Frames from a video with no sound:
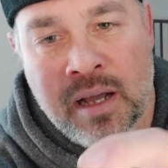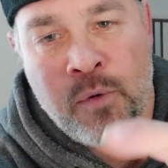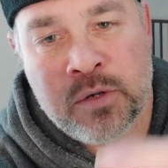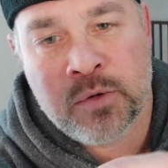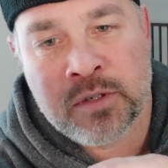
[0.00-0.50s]
I
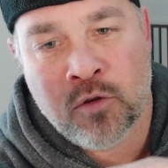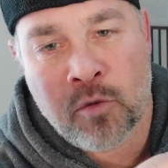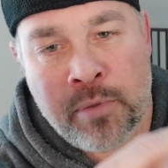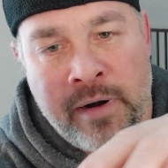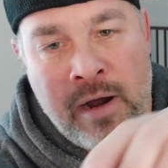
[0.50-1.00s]
wish it was a
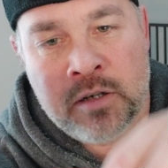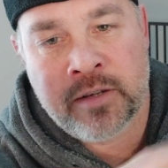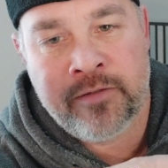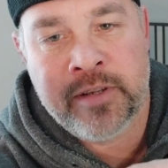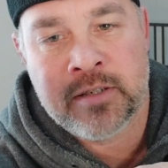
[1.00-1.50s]
little
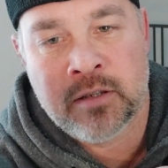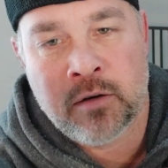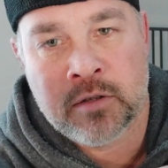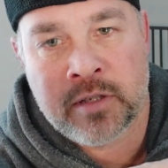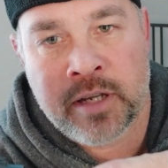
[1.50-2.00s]
pronounced. If this
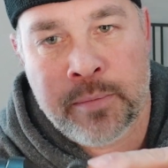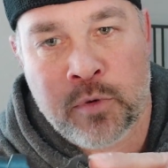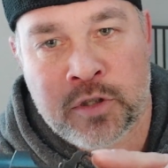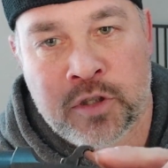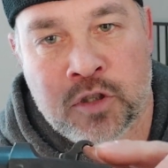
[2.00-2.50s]
little tip
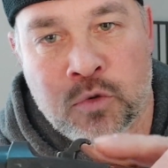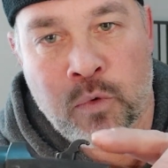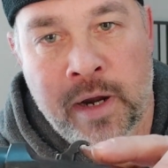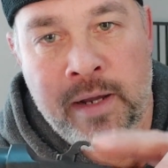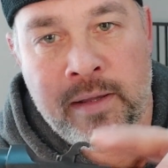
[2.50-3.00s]
was
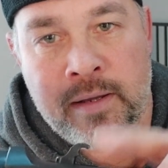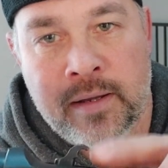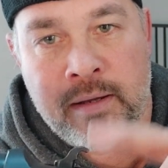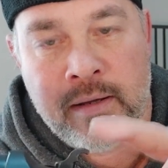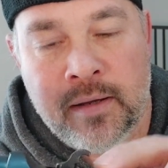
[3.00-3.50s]
straight
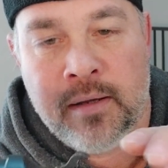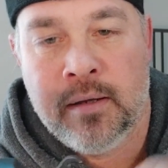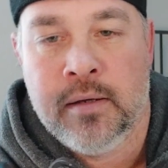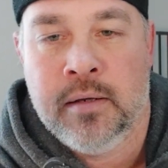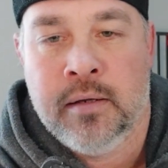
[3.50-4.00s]

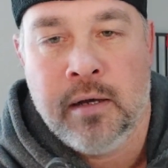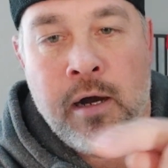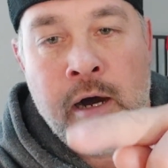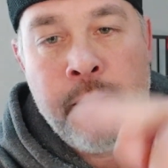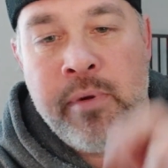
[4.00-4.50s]

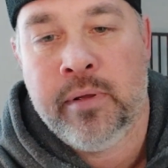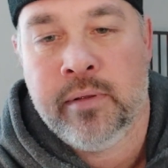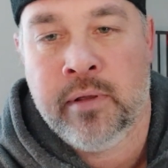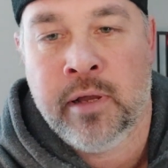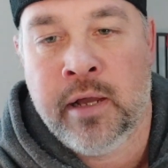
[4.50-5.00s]
up,
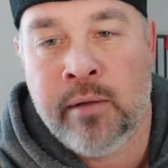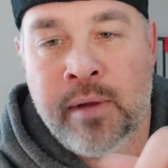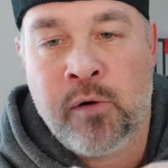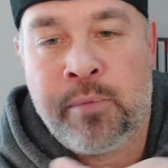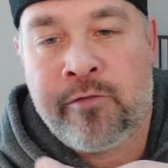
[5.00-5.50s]

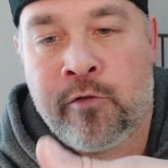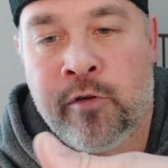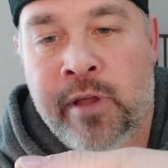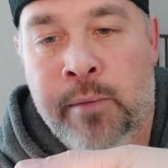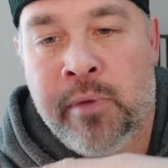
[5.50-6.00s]
I would
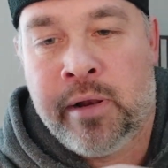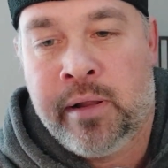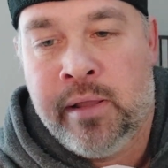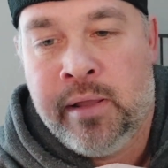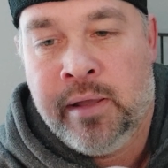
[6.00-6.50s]
prefer that. But
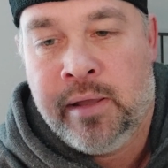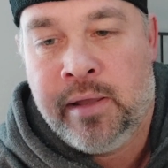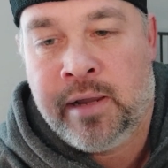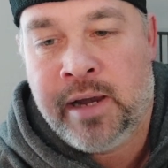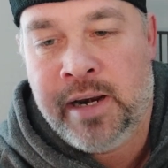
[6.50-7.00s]

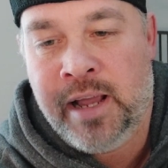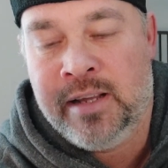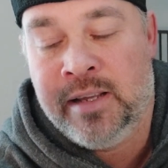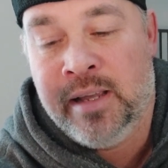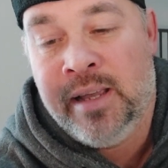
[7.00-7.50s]
it kind
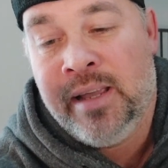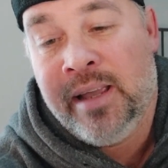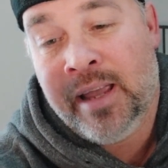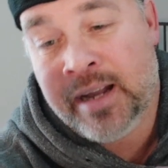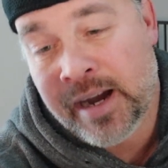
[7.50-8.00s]
of
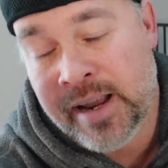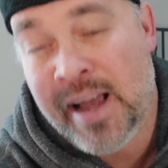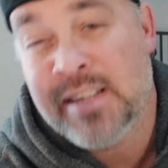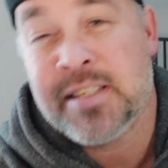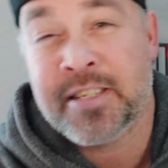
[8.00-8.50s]

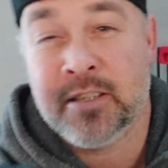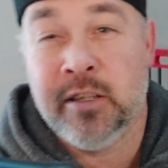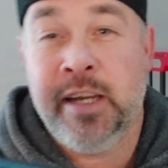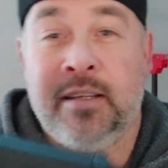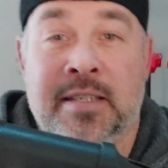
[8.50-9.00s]
has a
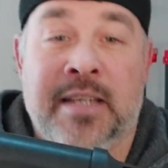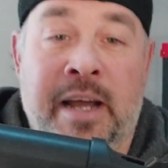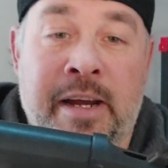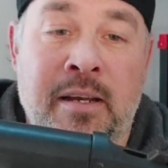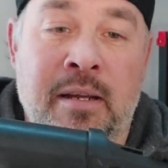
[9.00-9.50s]
sleek
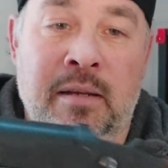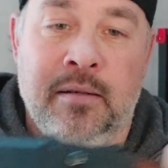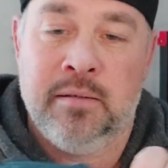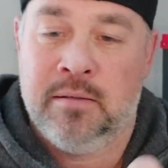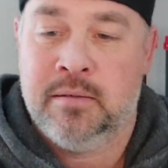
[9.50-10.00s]
design
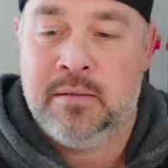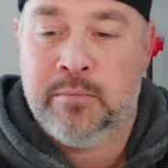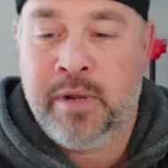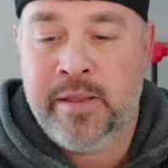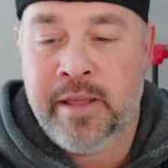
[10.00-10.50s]

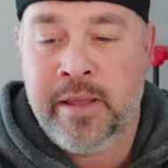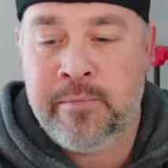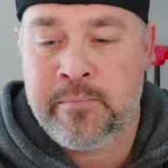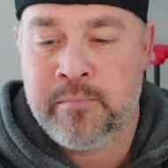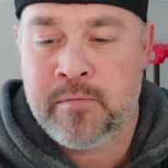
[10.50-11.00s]
by
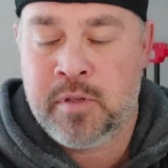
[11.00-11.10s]
that.